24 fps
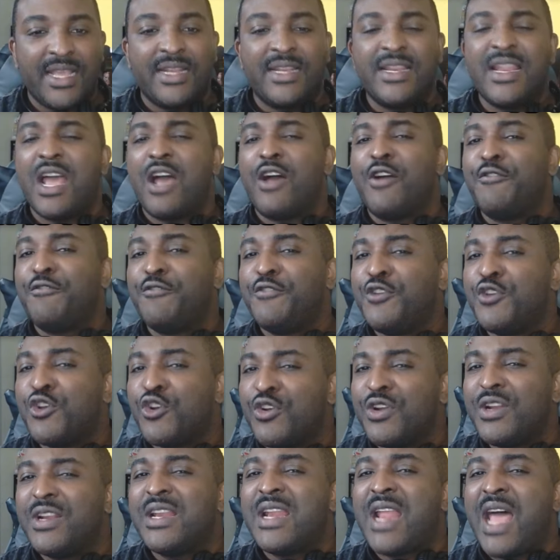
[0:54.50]
Now, if you're
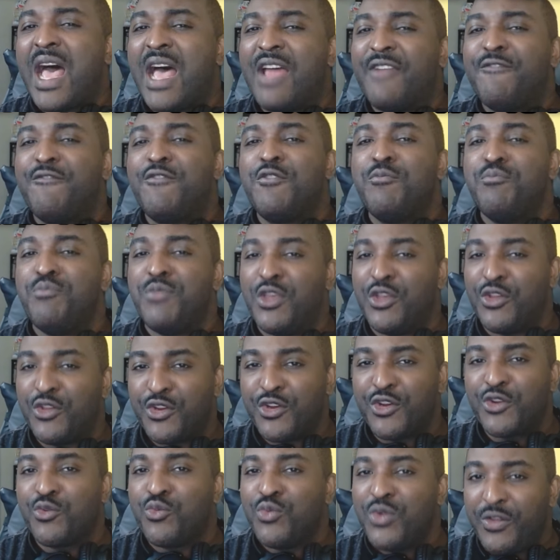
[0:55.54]
not
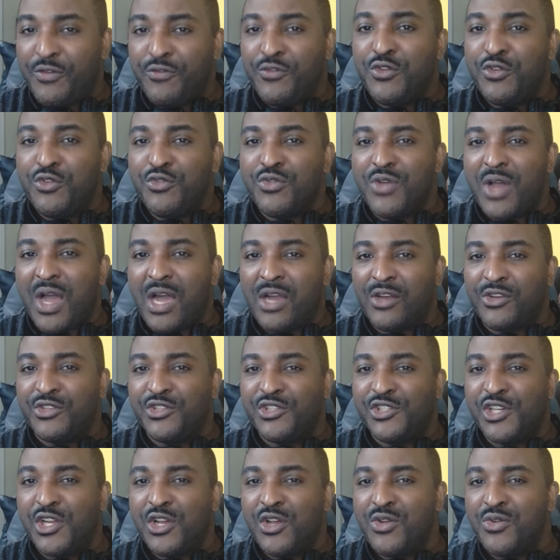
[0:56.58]
familiar with Yu Yu
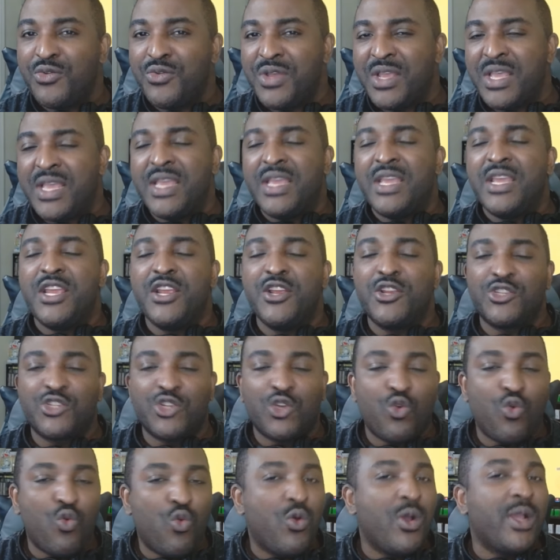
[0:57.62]
Hakusho, here's a
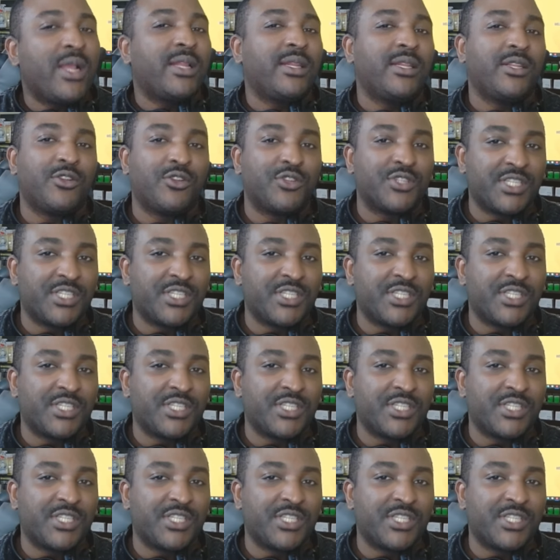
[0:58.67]
quick little